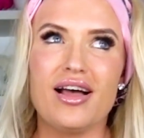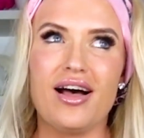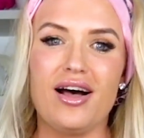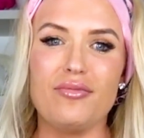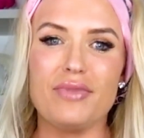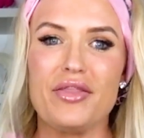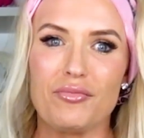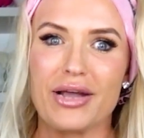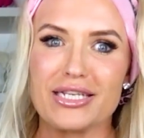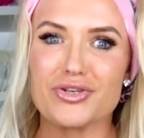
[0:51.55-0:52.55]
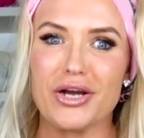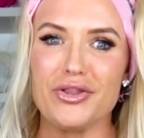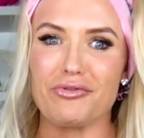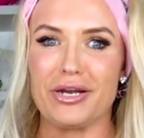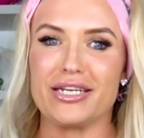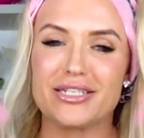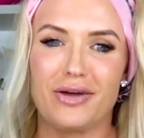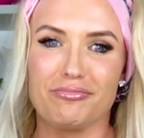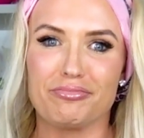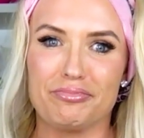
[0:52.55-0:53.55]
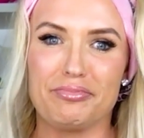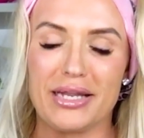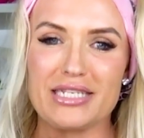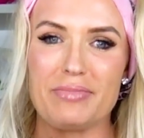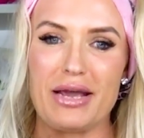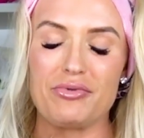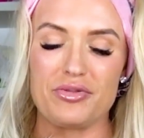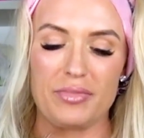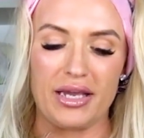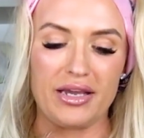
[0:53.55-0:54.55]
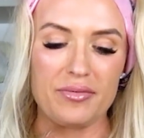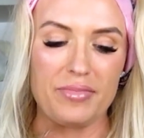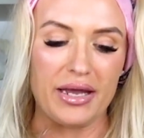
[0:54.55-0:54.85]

And then we'll get straight into the reading. So please bear with me.